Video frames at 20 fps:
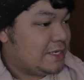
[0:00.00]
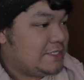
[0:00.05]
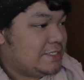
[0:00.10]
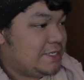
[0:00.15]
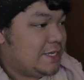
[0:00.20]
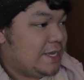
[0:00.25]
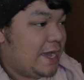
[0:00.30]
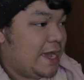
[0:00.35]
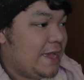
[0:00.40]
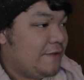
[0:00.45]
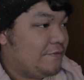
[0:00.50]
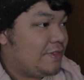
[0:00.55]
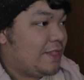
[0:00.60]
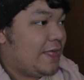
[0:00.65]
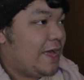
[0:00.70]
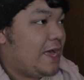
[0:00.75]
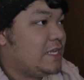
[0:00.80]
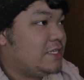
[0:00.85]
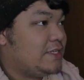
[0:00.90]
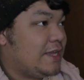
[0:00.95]
I'd say I have
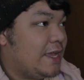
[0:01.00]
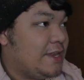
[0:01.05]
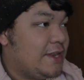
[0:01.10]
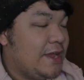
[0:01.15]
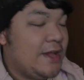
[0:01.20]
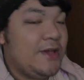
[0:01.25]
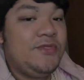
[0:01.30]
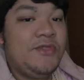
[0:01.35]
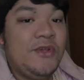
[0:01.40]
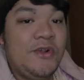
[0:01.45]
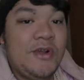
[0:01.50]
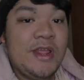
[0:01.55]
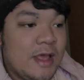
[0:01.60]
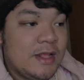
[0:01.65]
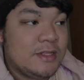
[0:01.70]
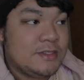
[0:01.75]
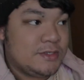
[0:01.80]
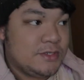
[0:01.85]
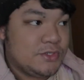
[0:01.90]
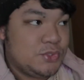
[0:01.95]
class at
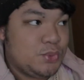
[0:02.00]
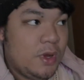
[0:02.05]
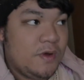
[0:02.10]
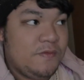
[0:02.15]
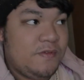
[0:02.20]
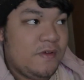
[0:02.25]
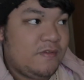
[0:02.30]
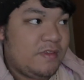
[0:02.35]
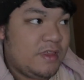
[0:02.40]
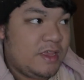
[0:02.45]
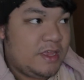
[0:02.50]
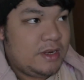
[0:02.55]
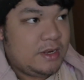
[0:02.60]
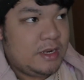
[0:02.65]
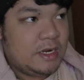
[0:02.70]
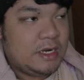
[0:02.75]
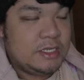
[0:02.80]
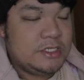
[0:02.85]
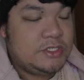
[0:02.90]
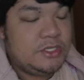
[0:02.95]
9:30 until
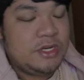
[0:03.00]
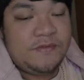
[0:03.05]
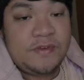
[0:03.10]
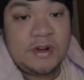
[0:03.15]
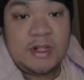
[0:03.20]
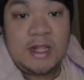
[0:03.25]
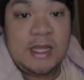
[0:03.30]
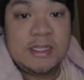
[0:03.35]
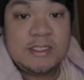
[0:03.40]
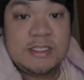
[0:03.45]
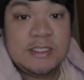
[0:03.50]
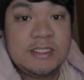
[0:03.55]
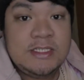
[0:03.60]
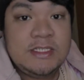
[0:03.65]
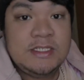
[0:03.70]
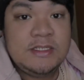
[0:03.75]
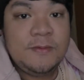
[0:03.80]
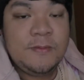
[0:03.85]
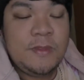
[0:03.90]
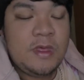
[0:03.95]
12:15, two different
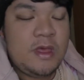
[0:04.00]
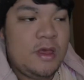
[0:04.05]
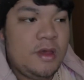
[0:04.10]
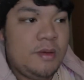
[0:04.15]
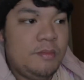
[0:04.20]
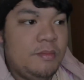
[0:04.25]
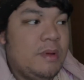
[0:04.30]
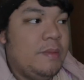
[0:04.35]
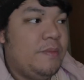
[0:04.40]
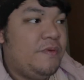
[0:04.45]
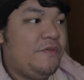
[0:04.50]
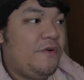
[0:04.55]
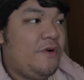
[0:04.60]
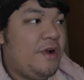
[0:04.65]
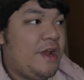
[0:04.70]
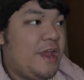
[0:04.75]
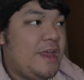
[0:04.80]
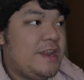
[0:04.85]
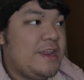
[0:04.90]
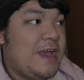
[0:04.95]
classes. But
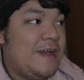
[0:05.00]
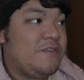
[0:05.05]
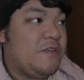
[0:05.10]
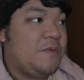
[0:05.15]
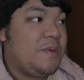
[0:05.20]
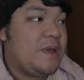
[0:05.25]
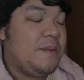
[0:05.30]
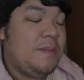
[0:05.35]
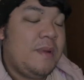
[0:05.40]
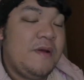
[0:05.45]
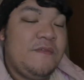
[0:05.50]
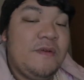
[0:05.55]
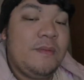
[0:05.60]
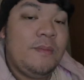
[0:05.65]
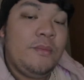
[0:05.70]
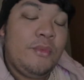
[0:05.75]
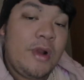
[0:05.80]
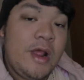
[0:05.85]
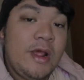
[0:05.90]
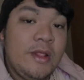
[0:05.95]
beforehand, I have to pick up my
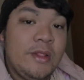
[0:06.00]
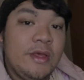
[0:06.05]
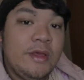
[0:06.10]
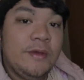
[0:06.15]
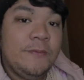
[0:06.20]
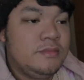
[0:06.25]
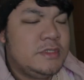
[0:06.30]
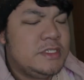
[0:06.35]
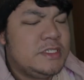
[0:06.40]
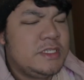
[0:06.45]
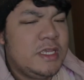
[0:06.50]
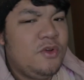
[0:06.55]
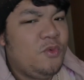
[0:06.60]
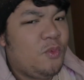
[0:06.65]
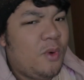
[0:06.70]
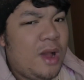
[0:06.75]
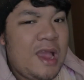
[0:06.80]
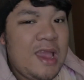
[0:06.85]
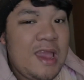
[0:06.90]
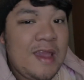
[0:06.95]
friend Bradley. To see
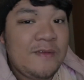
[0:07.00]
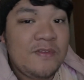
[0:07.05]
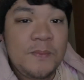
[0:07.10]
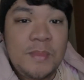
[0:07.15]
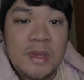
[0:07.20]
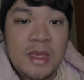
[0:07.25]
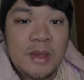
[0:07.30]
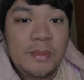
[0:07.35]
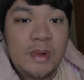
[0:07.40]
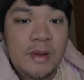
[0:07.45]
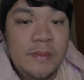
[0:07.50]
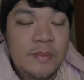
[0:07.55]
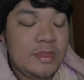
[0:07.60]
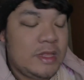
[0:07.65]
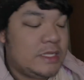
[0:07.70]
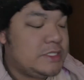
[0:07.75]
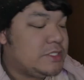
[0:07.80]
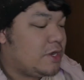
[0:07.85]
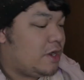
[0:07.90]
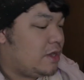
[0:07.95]
why I have to pick him up,
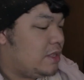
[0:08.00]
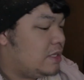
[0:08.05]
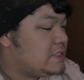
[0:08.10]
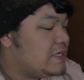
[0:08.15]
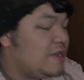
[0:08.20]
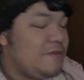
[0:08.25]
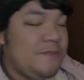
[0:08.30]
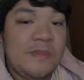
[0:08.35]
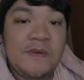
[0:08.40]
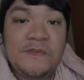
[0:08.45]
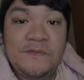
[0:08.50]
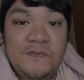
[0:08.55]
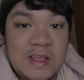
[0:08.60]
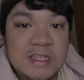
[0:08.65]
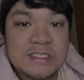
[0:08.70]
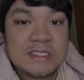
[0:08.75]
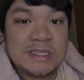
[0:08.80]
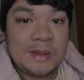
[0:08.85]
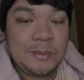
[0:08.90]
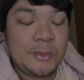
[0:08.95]
let's give him a
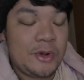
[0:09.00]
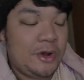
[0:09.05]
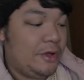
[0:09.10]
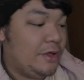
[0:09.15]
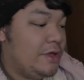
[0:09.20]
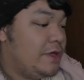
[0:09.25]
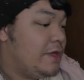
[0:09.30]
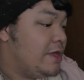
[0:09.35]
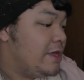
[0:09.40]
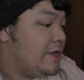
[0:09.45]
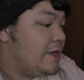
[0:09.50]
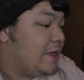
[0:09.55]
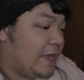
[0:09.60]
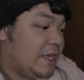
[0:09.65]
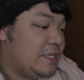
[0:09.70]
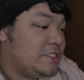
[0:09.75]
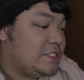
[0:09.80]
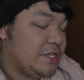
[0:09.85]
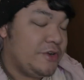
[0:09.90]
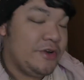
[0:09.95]
FaceTime call.
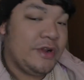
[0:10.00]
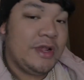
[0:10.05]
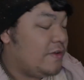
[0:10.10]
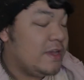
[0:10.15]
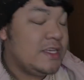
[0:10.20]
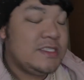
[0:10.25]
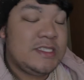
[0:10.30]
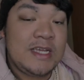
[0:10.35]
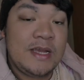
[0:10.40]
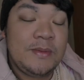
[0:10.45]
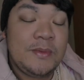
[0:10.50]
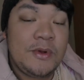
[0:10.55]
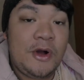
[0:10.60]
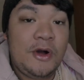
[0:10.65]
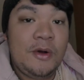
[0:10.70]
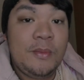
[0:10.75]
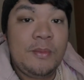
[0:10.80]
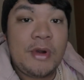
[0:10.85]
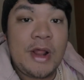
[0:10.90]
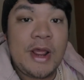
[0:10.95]
Hey Siri, FaceTime
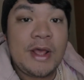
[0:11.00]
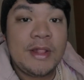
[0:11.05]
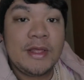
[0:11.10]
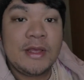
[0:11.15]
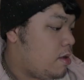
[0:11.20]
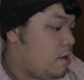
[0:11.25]
call Bradley.